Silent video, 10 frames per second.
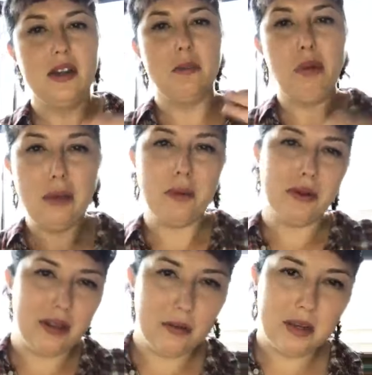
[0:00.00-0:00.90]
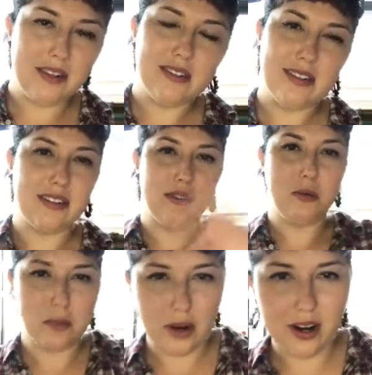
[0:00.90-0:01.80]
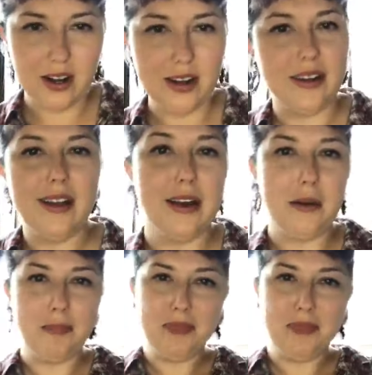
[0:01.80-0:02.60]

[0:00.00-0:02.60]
people, humans is too broad, and anyway.